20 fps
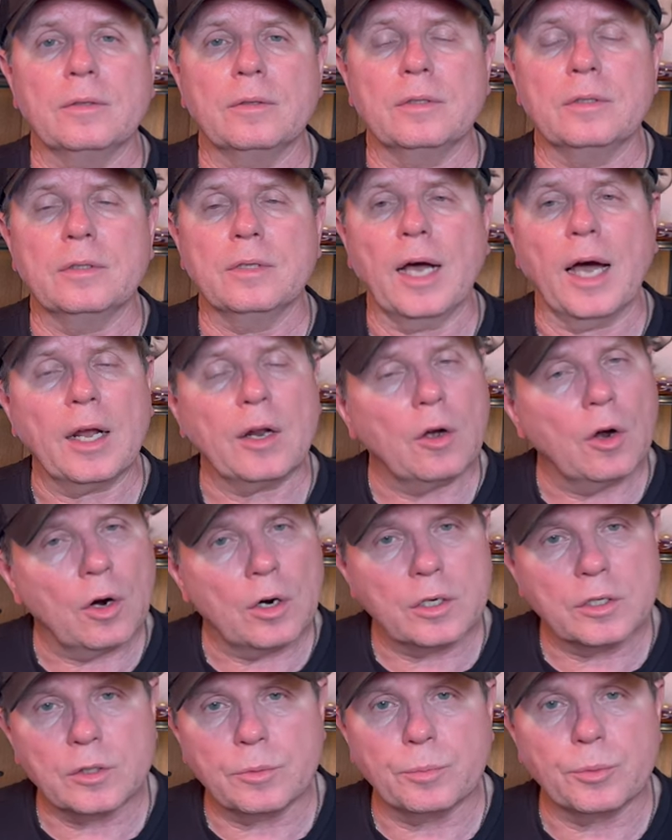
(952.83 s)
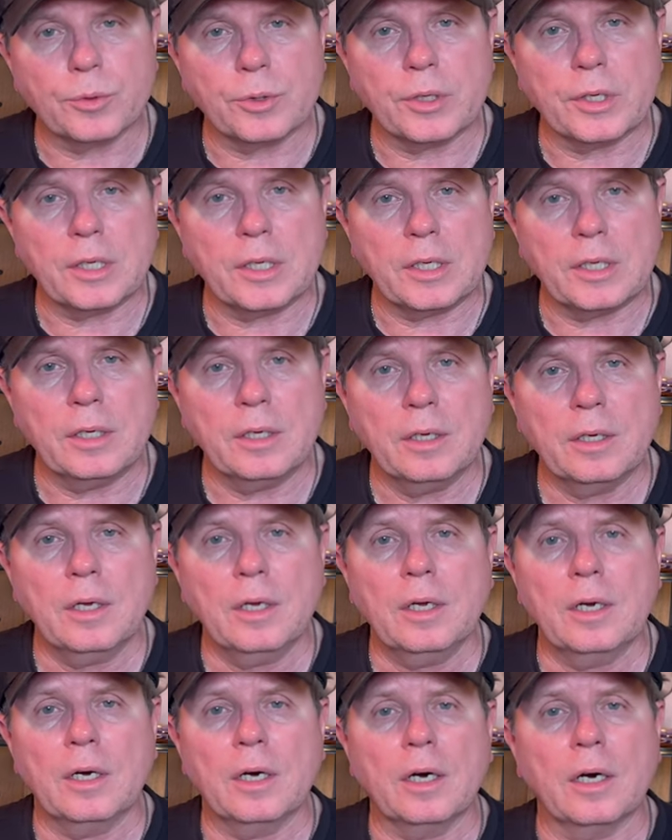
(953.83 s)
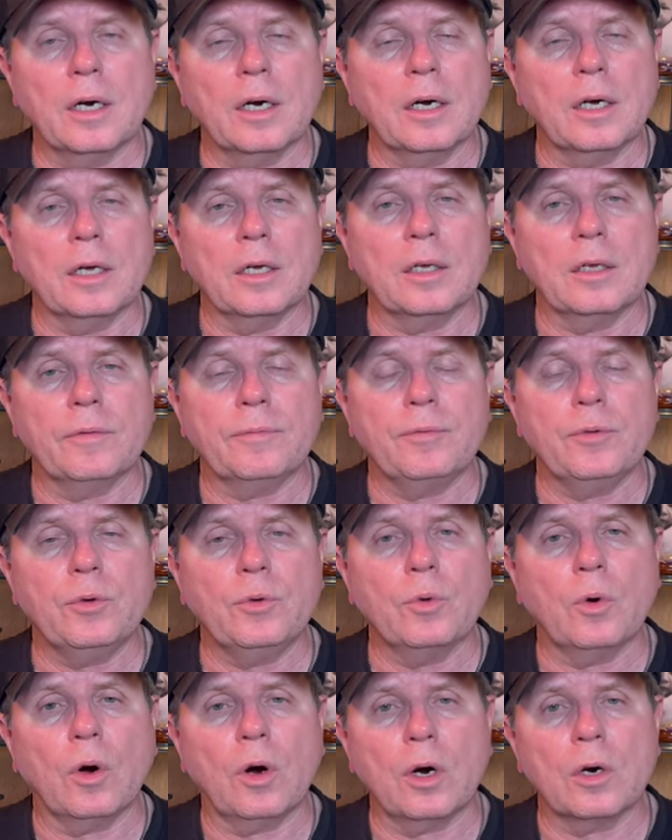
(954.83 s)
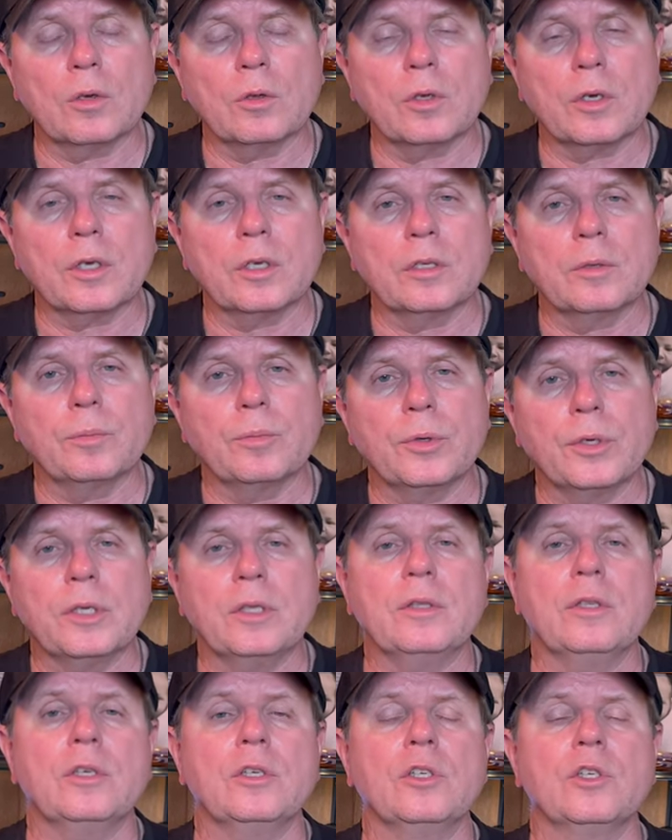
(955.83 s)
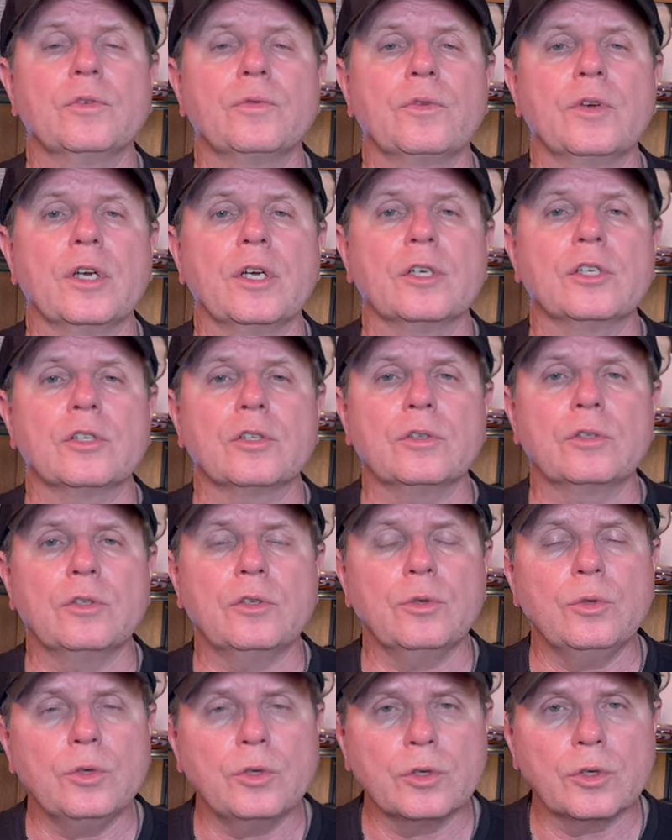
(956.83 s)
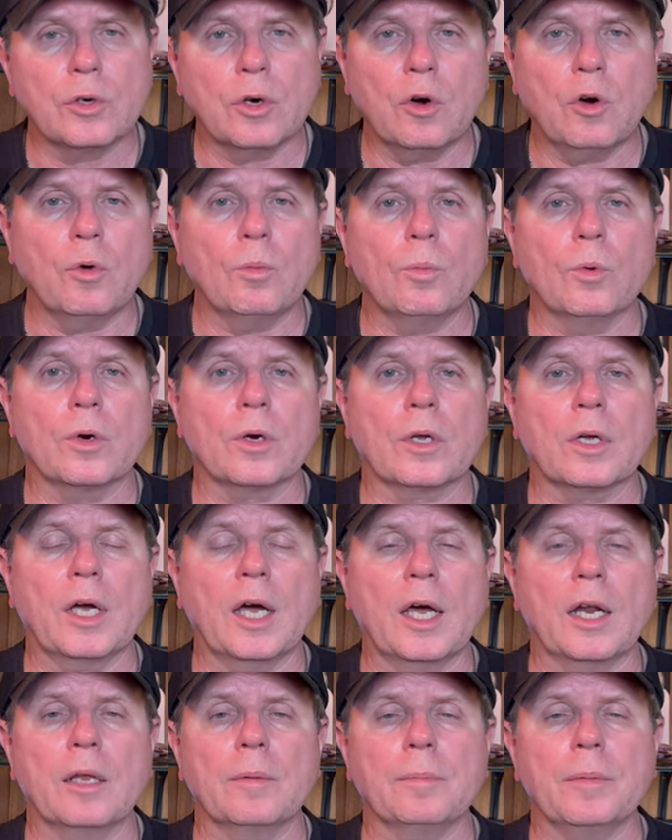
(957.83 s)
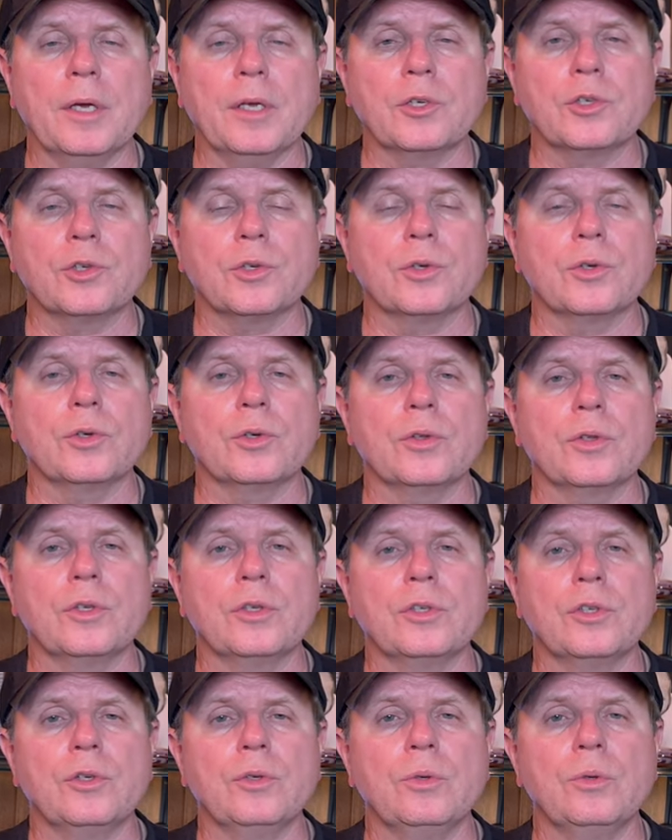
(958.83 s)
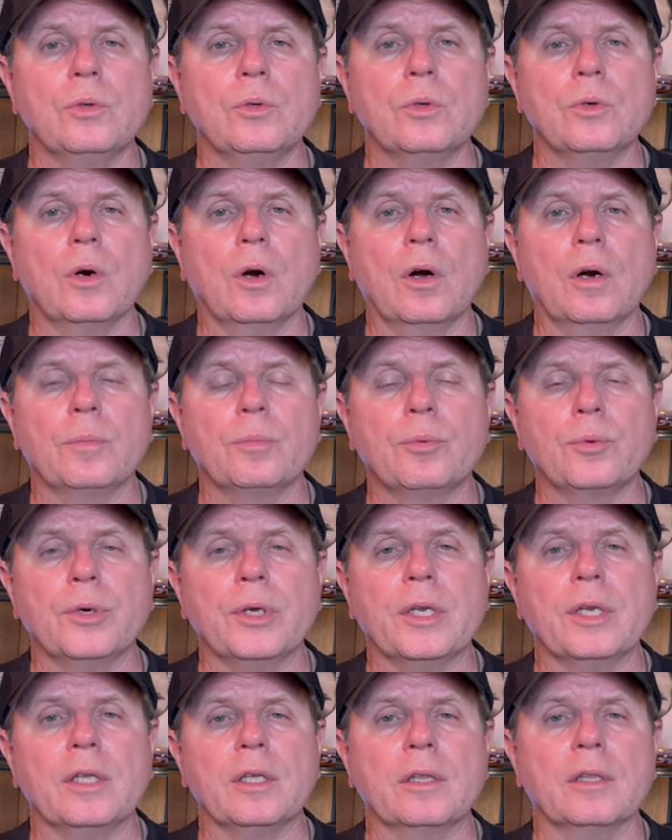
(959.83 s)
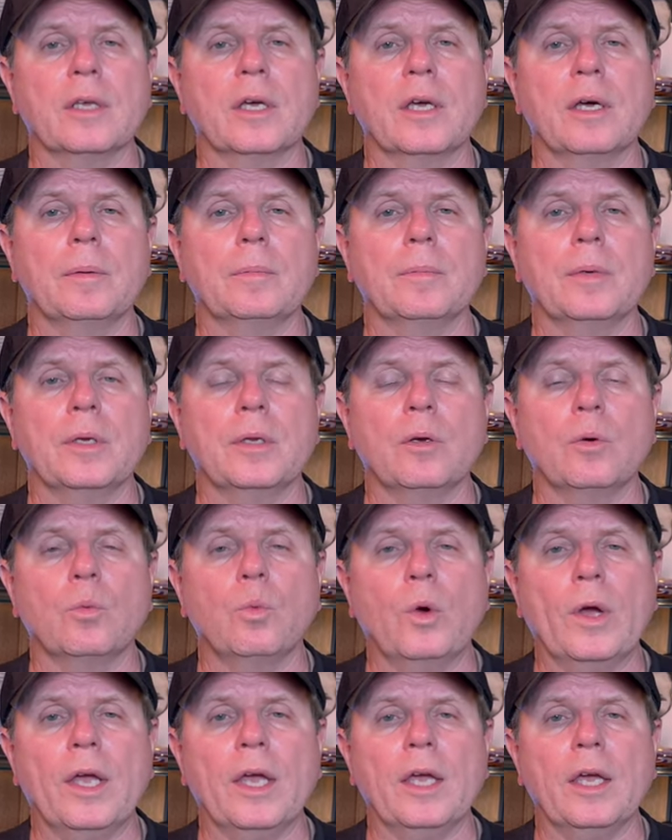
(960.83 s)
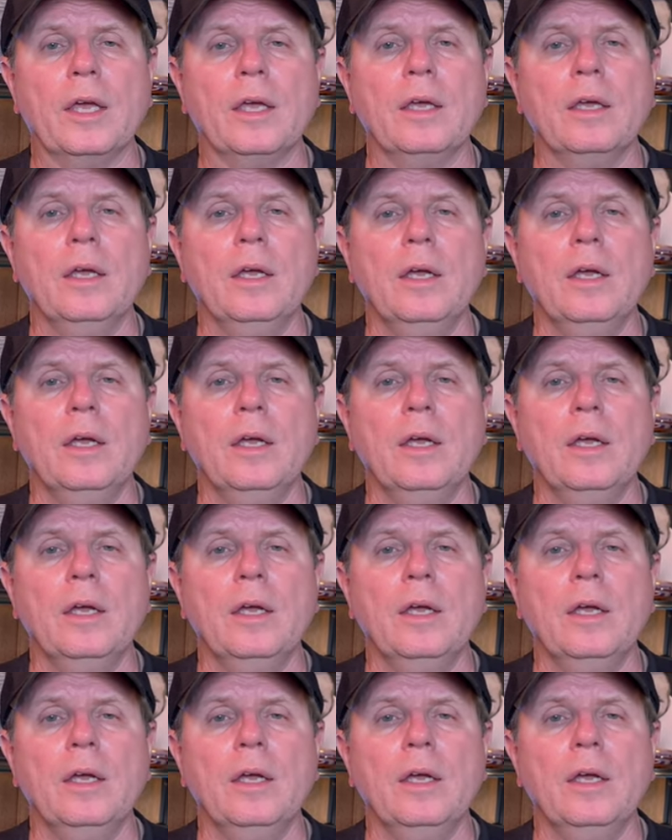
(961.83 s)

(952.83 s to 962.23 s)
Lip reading: not hard to breed. If you are looking to breed these fish, do your homework on it. Make sure that you are breeding them in a way